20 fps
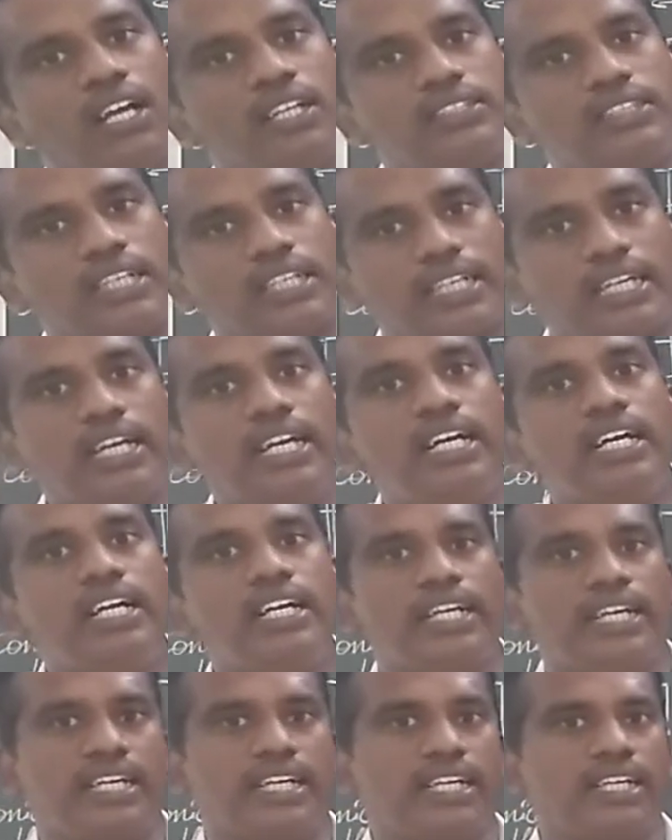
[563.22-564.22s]
the
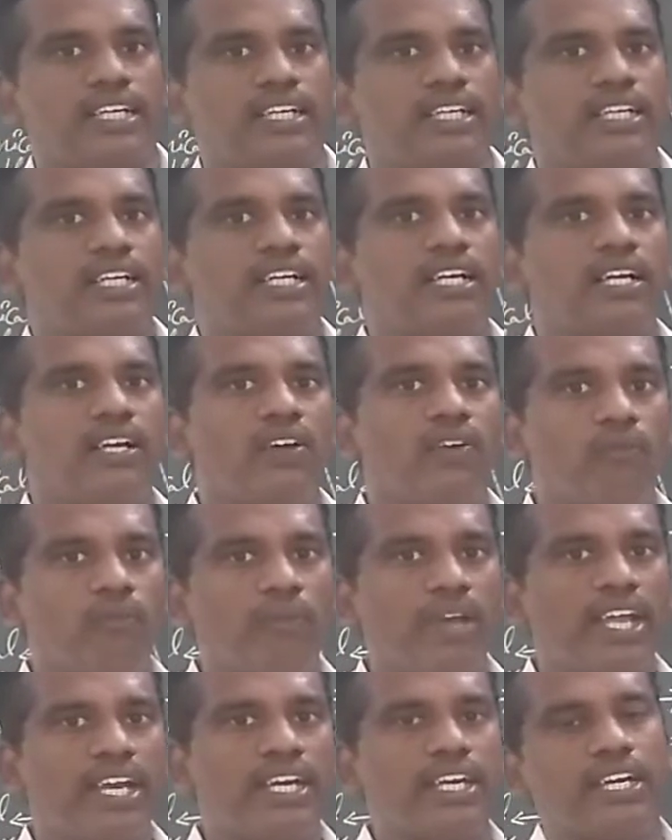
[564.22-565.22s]
curd,
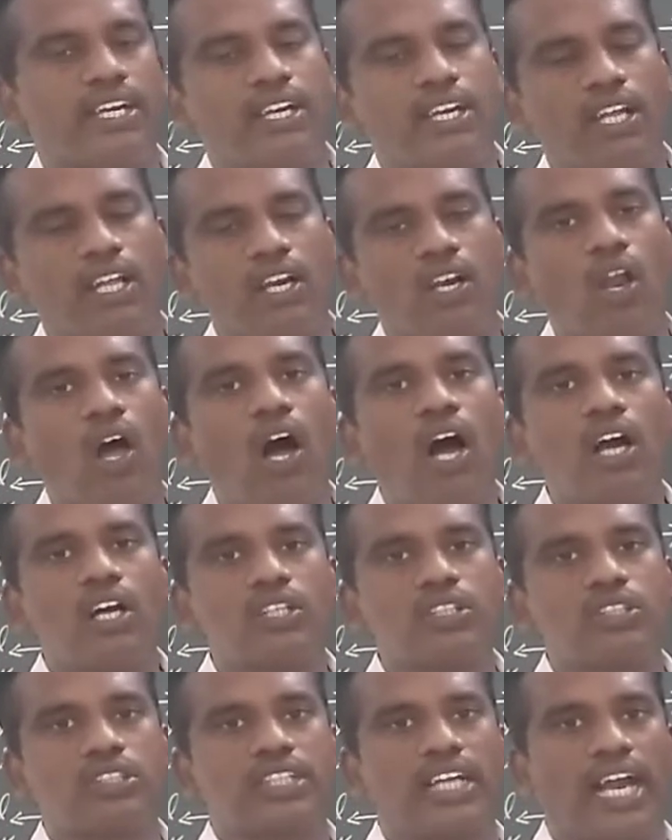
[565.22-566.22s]
when
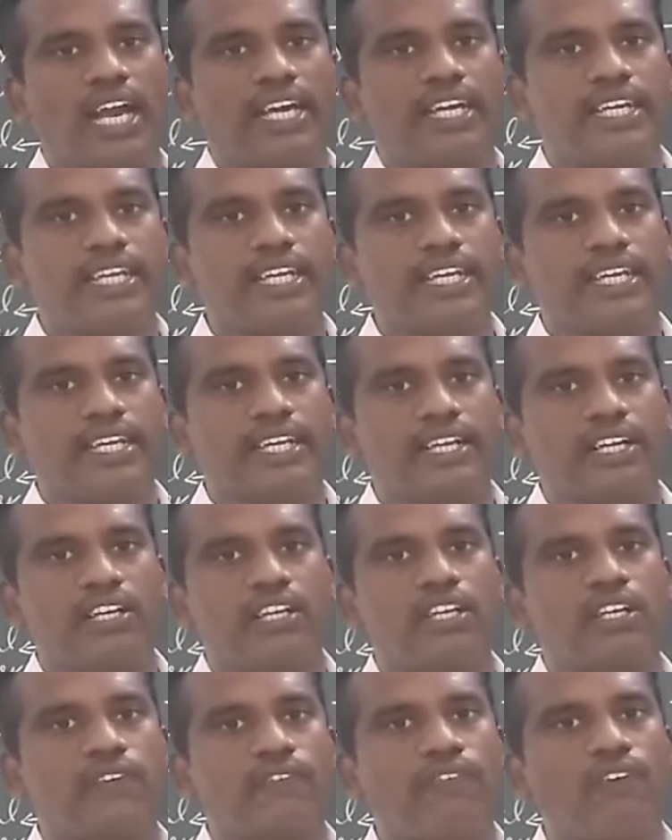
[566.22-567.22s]
long standing,
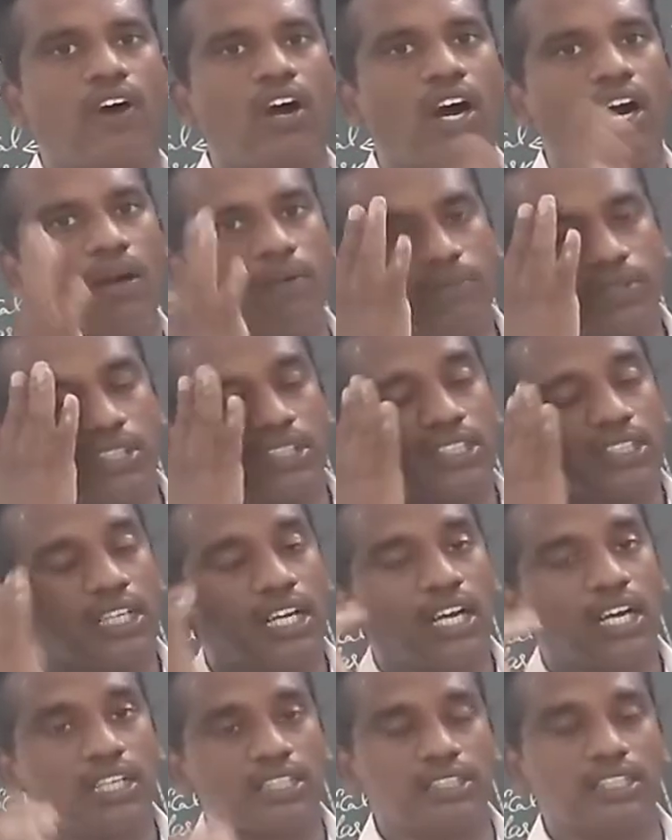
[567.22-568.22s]
it forms
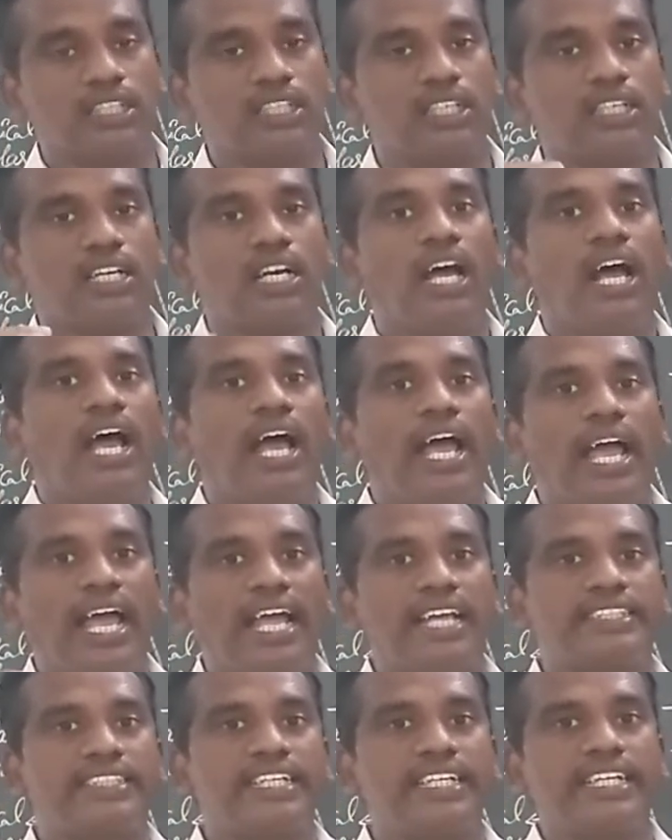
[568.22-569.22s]
the
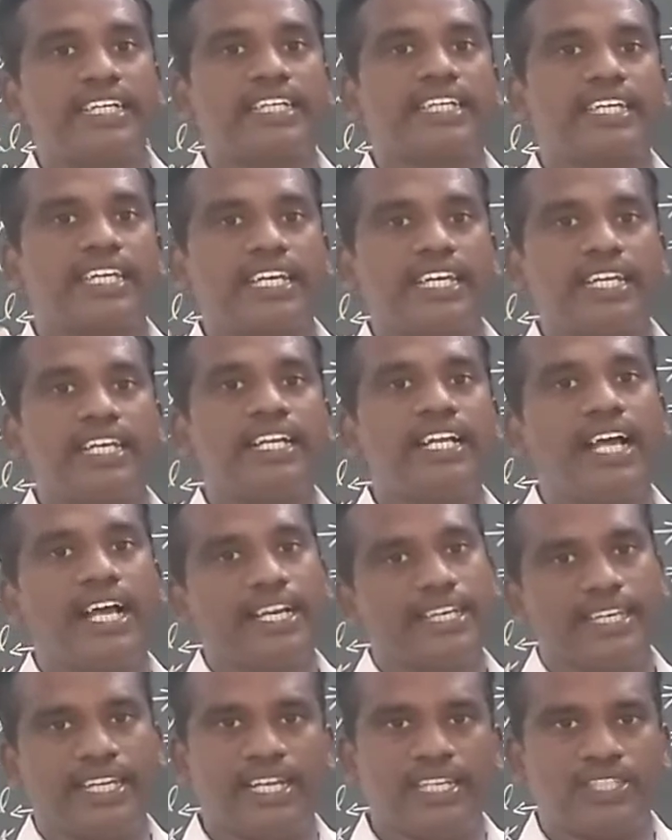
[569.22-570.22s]
acidic
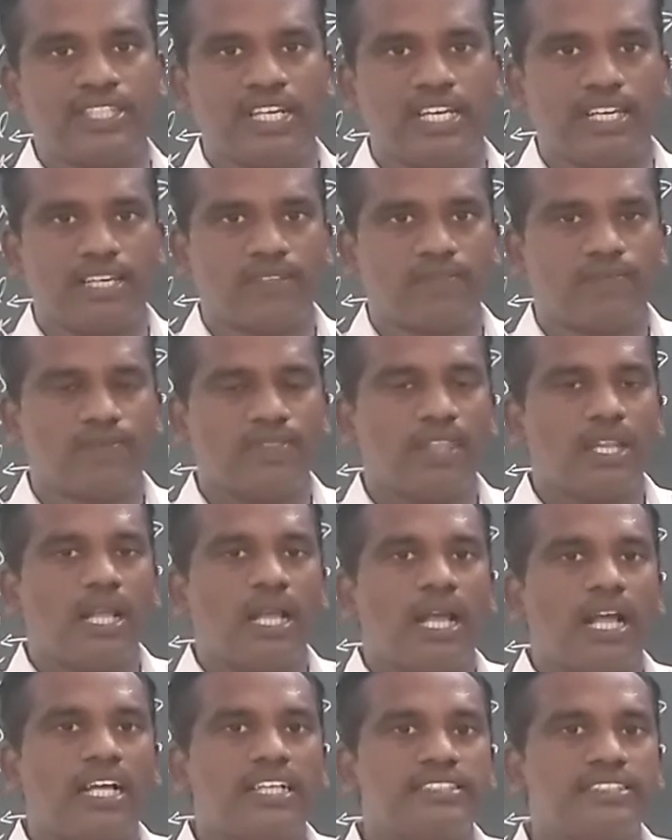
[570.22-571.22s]
in nature.
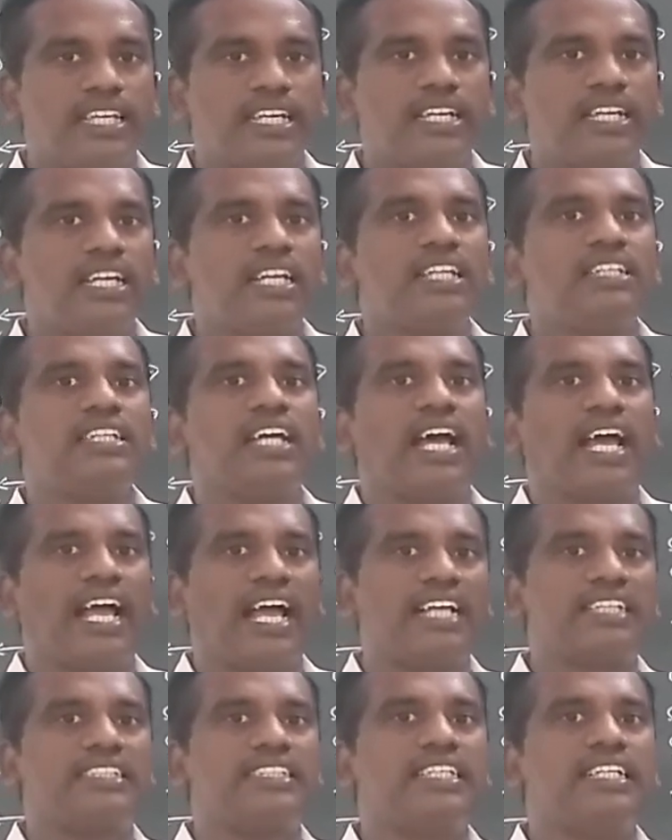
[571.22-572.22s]
Generally, the
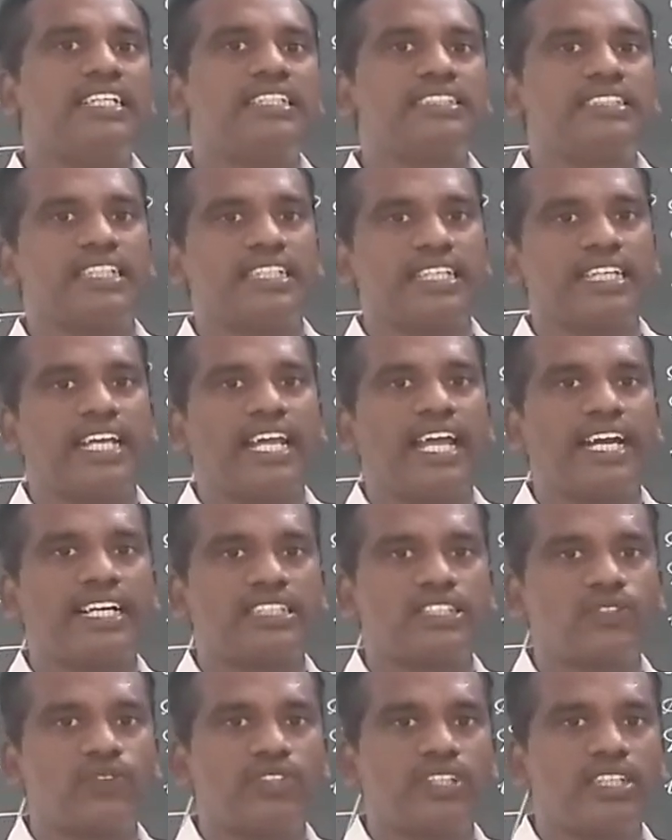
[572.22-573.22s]
acids
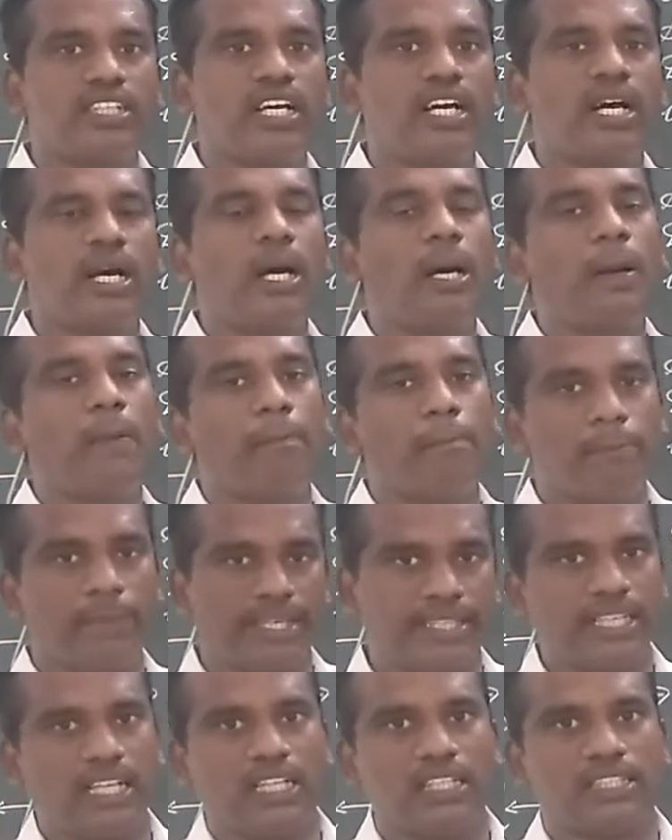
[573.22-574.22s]
reacts with the
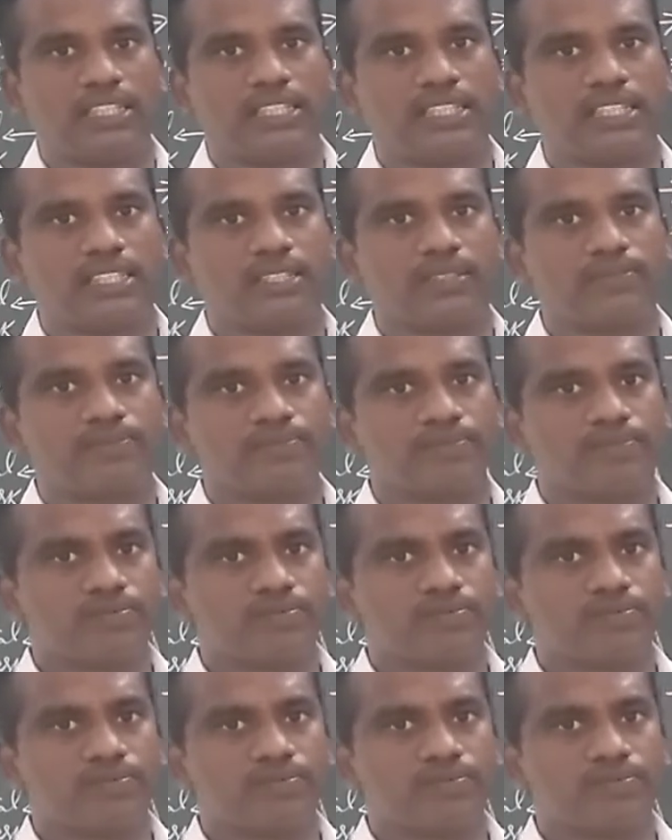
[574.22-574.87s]
metals